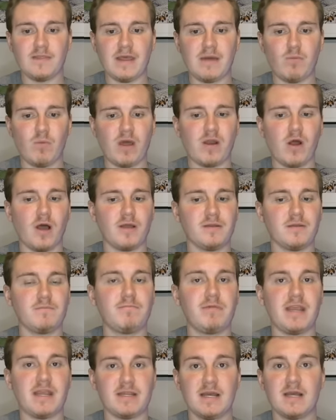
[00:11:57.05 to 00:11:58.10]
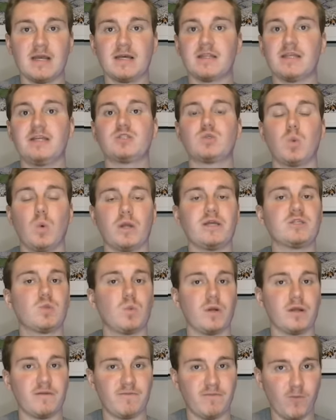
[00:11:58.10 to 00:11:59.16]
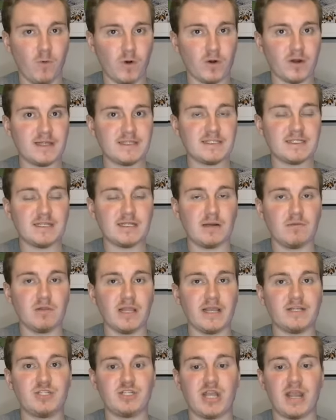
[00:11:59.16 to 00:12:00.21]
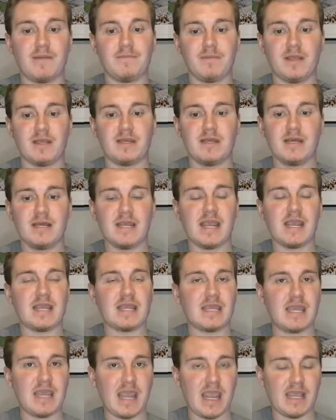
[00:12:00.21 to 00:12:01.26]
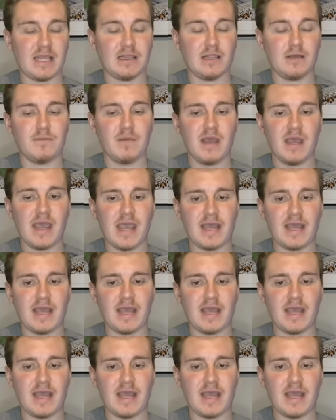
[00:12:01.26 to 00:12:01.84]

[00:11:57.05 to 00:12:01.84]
and then went on to beat the 2024 NCAA champion in Caleb